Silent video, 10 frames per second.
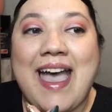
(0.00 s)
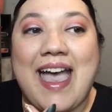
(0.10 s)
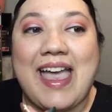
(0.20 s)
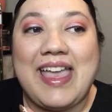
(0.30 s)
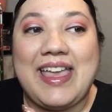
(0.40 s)

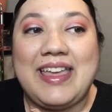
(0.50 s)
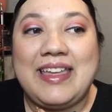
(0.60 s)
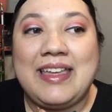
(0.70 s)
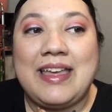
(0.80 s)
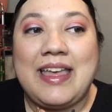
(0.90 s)

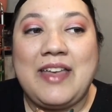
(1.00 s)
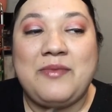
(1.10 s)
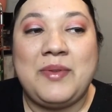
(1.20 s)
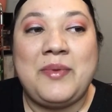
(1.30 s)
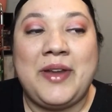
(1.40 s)
I have
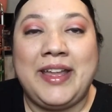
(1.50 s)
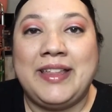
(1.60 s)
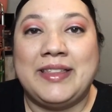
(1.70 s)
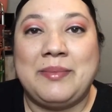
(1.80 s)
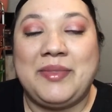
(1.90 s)
been
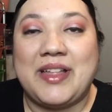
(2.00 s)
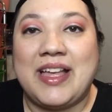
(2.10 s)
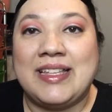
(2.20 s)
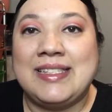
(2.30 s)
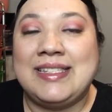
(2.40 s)
wearing lip
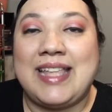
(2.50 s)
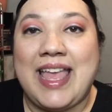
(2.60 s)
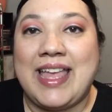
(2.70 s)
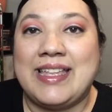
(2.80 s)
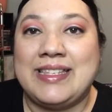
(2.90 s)
gloss
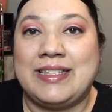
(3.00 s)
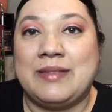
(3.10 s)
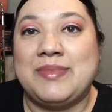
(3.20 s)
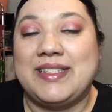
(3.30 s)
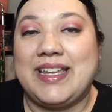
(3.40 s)
and
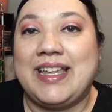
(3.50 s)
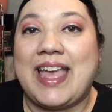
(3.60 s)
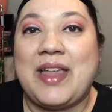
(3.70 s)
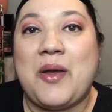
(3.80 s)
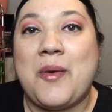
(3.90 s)
lipstick
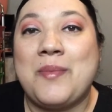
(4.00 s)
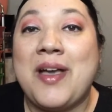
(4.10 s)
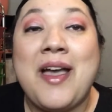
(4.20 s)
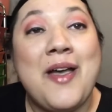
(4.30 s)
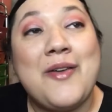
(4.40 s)
at home
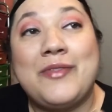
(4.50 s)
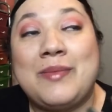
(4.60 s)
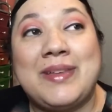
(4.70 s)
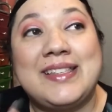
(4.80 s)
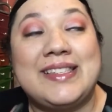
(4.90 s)
for
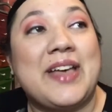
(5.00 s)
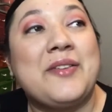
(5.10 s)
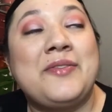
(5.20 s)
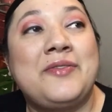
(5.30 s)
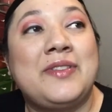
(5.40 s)

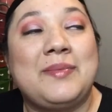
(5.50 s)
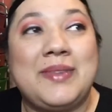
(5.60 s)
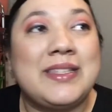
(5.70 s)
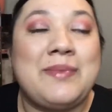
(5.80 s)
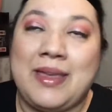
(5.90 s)
myself
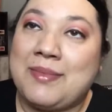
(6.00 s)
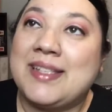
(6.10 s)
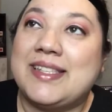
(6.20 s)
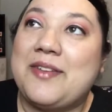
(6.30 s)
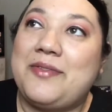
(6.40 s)
to make
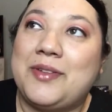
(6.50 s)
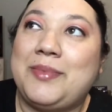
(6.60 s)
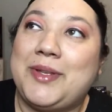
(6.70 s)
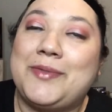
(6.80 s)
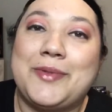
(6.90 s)
myself feel
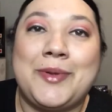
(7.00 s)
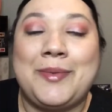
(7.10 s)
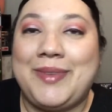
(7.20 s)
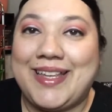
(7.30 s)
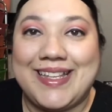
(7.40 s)
beautiful
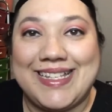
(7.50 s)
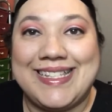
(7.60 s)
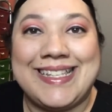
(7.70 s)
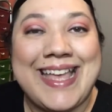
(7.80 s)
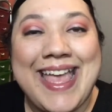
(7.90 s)

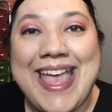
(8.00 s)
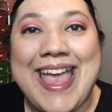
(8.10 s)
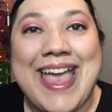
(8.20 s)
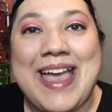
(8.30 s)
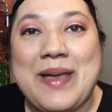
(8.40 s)
because
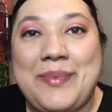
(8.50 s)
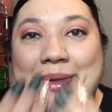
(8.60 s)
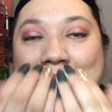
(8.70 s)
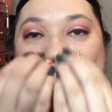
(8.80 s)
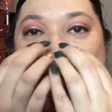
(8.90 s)

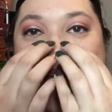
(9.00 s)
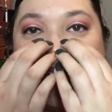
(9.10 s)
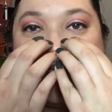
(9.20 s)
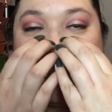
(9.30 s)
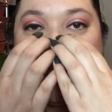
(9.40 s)
putting a
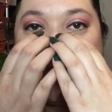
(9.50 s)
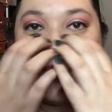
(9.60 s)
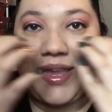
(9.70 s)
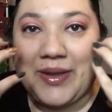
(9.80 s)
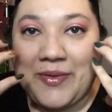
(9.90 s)
mask like
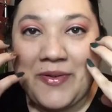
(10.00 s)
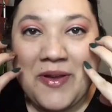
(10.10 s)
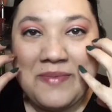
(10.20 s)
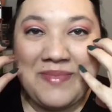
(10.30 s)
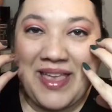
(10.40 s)
right
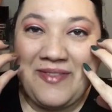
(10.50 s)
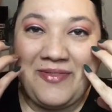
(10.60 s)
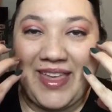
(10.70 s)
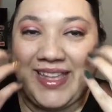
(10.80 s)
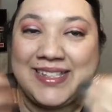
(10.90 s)
over my
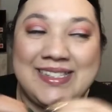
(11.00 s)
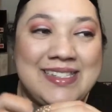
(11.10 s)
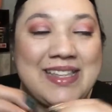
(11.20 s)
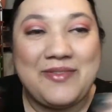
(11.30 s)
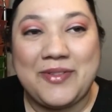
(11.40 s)

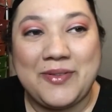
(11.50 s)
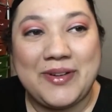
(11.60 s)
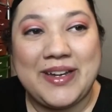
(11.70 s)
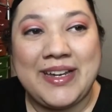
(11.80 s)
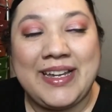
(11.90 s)
face for
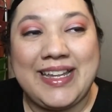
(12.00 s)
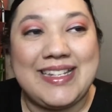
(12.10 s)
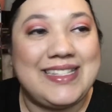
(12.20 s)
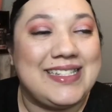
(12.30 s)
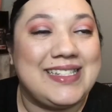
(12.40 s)
work,
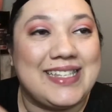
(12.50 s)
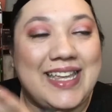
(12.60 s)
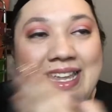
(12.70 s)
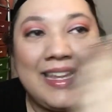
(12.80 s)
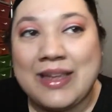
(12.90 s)
it's just
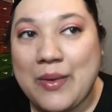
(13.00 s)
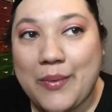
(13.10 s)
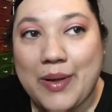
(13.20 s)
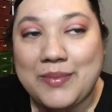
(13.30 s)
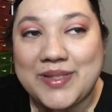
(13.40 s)
like
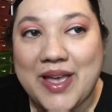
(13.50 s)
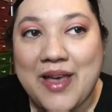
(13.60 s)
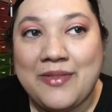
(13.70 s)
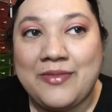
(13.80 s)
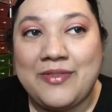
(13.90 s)
rubbed
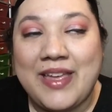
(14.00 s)
off.